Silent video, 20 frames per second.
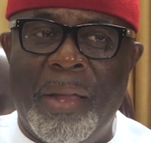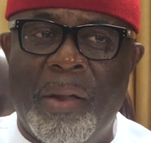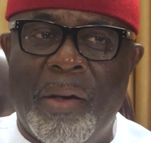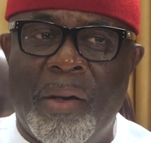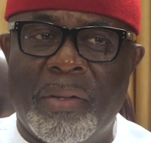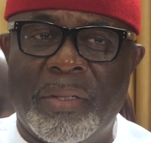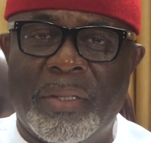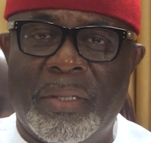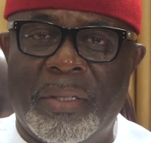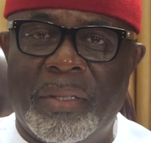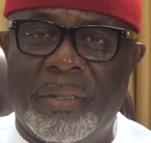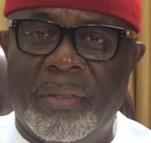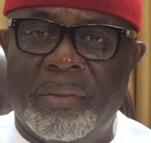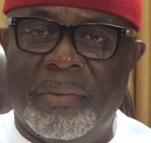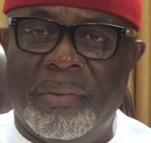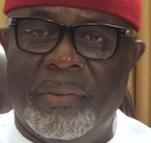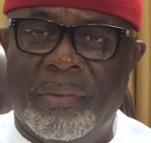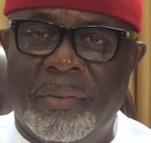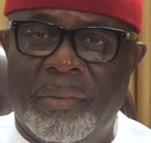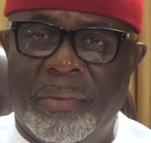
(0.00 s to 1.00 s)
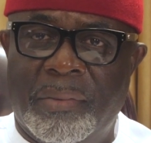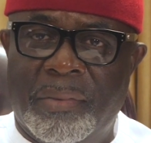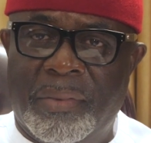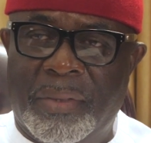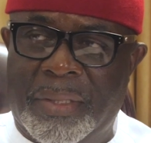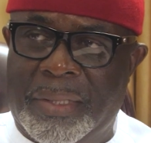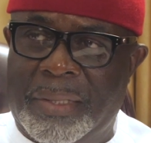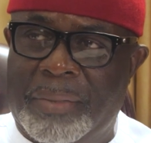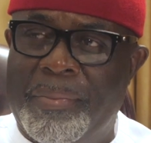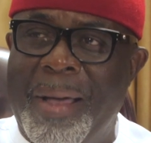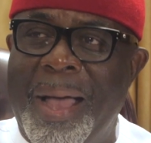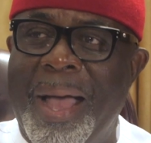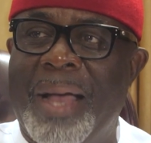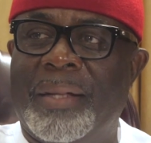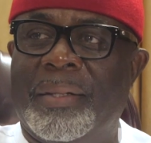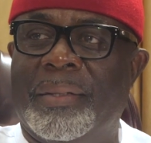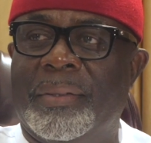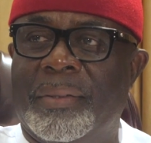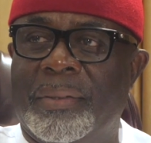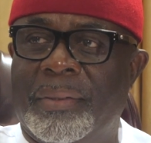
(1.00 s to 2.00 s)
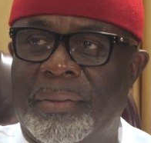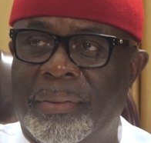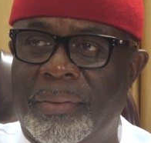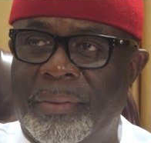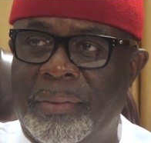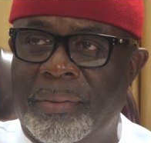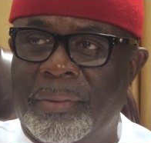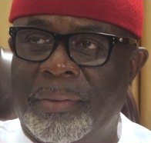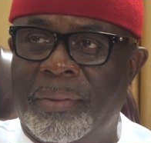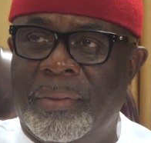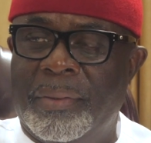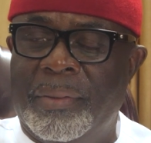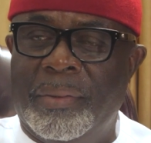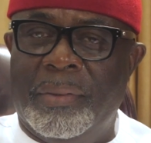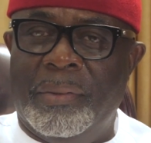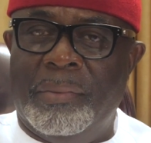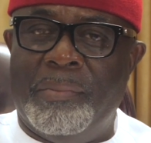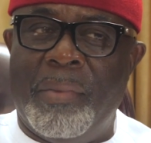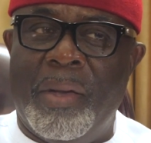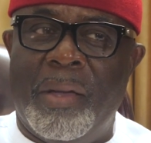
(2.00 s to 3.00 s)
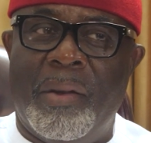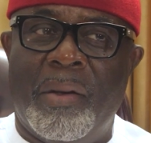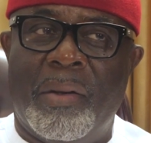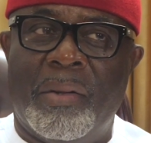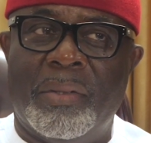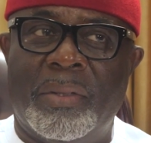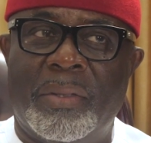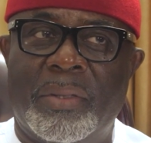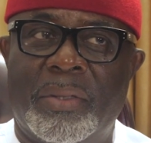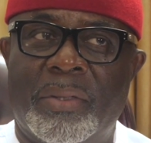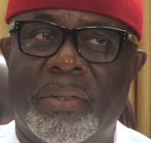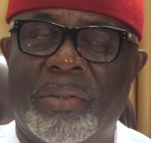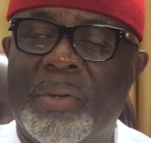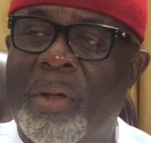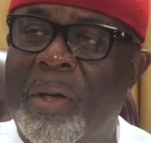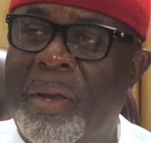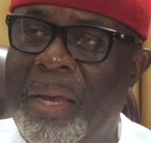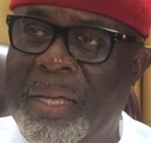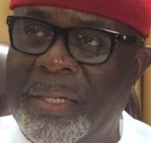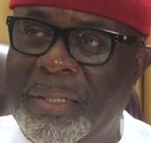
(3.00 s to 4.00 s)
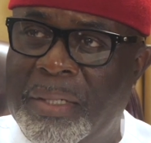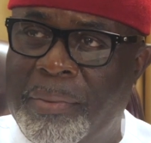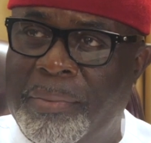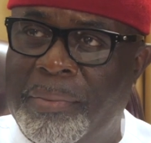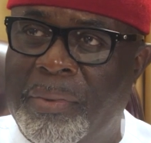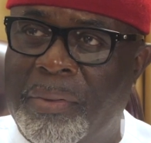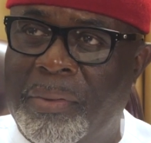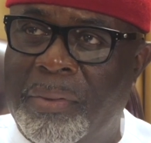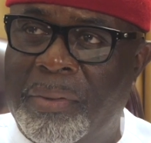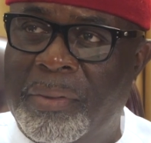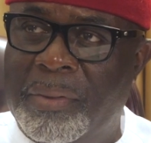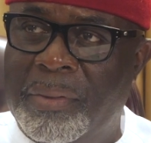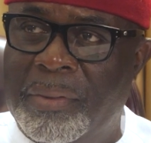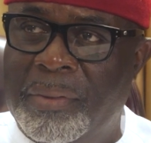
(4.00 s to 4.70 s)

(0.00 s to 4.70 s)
made us smart. He made us knowledgeable.